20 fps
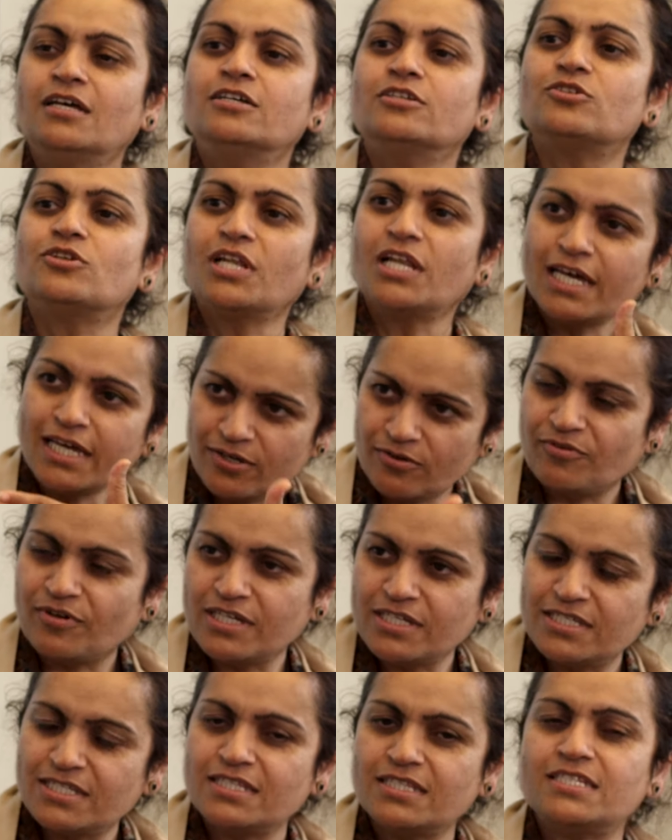So
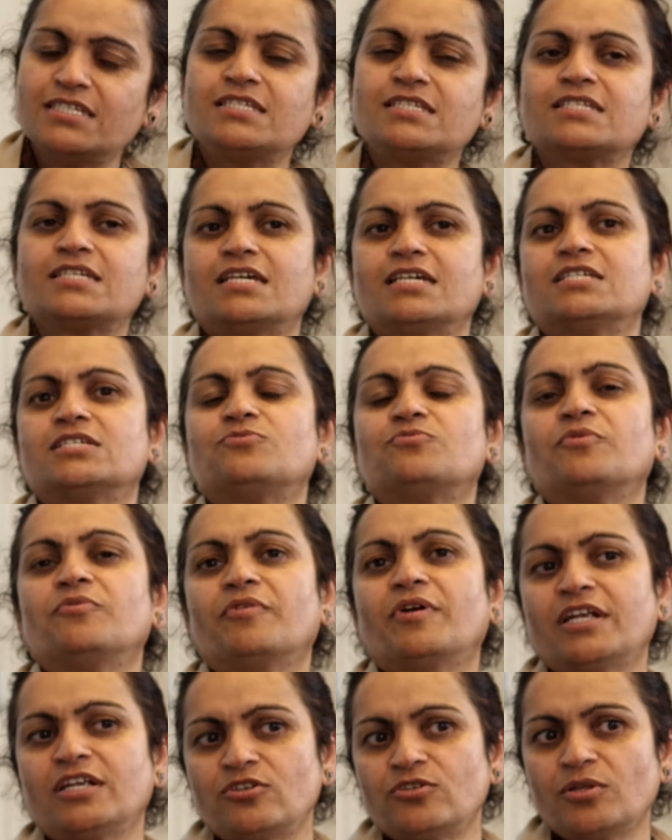likewise, in this case, we
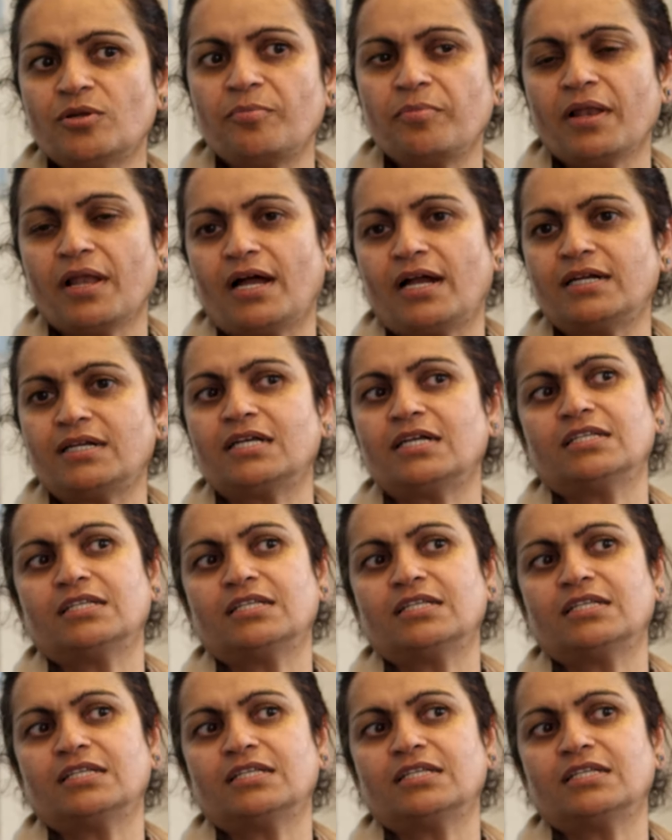went to the plant